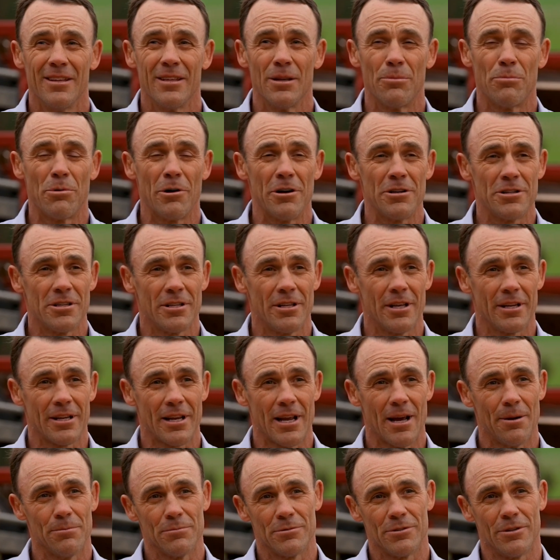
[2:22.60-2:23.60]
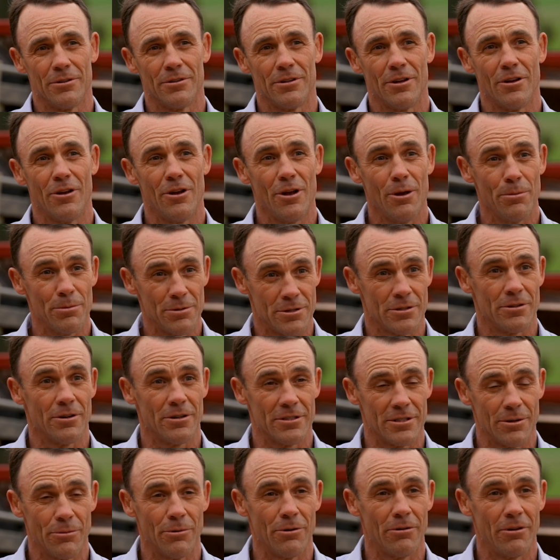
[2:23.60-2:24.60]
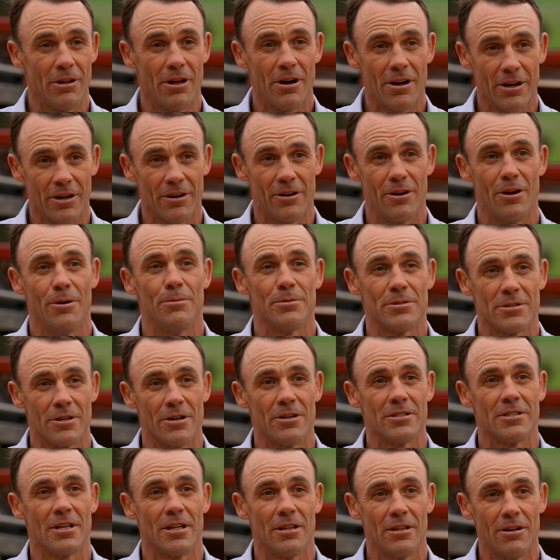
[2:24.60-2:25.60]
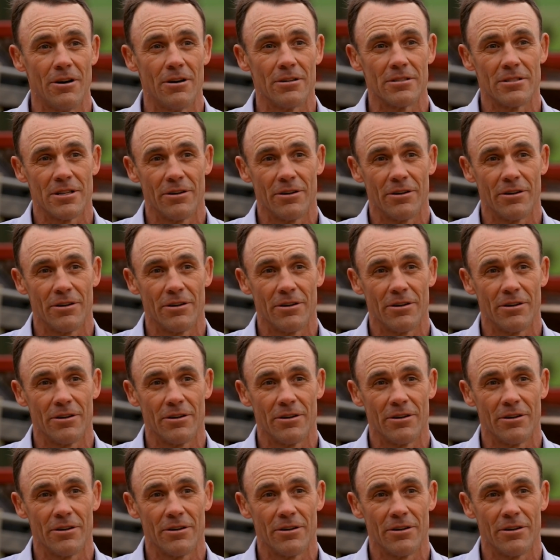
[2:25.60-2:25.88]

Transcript: the pressure that comes on the herbicides. So we're relying on herbicides a lot.